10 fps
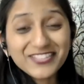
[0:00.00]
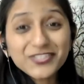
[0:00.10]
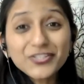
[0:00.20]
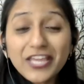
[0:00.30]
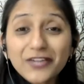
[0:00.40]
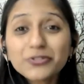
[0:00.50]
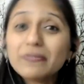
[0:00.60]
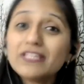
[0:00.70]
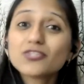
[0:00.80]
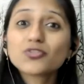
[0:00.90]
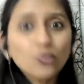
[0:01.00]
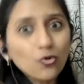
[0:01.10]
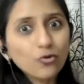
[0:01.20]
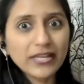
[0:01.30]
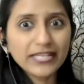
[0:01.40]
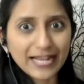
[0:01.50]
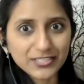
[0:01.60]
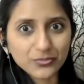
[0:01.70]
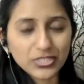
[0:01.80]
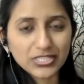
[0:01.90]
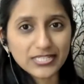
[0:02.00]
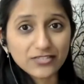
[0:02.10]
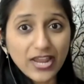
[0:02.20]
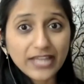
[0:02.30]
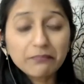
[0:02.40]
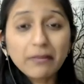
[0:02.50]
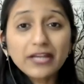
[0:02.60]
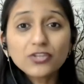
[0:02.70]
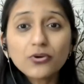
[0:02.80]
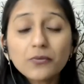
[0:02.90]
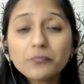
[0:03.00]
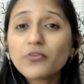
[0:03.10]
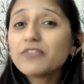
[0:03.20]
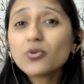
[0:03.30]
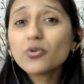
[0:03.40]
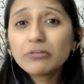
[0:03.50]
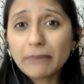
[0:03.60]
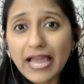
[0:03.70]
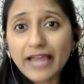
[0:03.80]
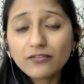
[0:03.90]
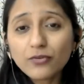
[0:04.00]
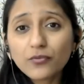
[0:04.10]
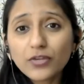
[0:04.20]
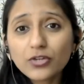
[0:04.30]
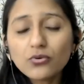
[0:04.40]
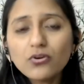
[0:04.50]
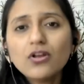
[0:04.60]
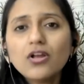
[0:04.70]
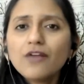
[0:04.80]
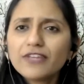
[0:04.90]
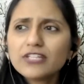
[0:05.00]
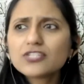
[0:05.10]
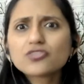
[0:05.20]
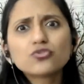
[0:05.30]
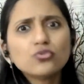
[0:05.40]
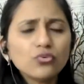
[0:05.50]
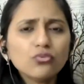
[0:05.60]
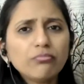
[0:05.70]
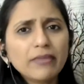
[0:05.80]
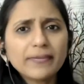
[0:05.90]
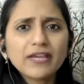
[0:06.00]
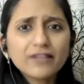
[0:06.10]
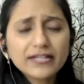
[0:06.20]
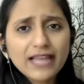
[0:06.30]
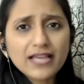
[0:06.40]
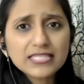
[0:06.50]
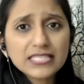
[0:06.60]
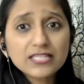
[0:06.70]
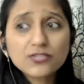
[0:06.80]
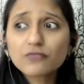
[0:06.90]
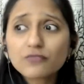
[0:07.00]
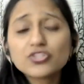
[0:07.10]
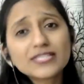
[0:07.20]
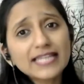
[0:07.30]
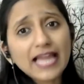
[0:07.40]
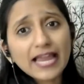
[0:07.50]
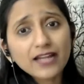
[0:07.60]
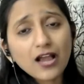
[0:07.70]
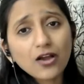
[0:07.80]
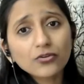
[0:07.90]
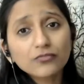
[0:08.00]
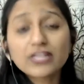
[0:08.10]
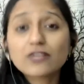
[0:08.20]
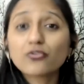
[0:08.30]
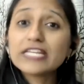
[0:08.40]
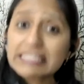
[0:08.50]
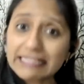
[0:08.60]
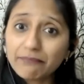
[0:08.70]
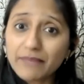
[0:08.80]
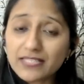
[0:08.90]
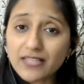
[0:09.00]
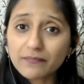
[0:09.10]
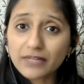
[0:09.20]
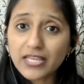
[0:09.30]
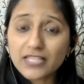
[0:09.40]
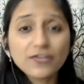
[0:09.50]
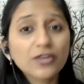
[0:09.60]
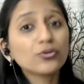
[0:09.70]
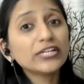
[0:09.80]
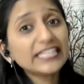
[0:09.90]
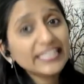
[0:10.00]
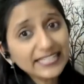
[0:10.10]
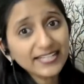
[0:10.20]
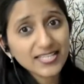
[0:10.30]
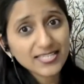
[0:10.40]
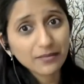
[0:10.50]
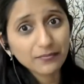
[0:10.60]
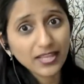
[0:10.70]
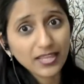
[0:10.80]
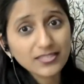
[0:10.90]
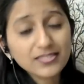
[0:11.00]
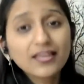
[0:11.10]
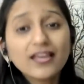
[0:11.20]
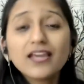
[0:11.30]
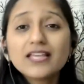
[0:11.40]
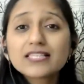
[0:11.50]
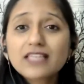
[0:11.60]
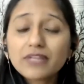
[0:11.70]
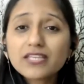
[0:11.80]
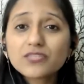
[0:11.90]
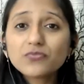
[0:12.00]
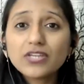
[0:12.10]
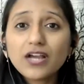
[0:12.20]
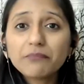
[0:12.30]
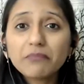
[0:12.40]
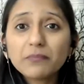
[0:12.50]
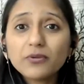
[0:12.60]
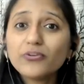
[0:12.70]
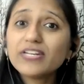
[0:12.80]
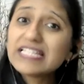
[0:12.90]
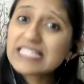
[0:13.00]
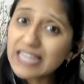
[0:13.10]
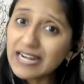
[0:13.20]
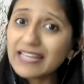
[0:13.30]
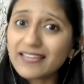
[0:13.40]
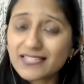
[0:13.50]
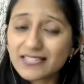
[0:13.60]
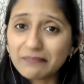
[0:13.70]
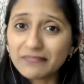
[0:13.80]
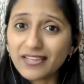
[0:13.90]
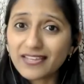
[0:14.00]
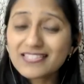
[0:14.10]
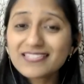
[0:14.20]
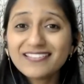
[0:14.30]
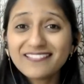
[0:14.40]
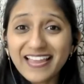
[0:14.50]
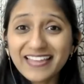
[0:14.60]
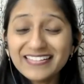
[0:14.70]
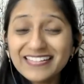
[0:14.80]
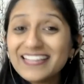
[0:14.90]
So there could be so many activities, right? But you know, when we don't plan, what we do, we just do maybe our classes or we just lie down. We are only sleeping some days. We are only eating some days. Some days we are maybe only studying some days, right?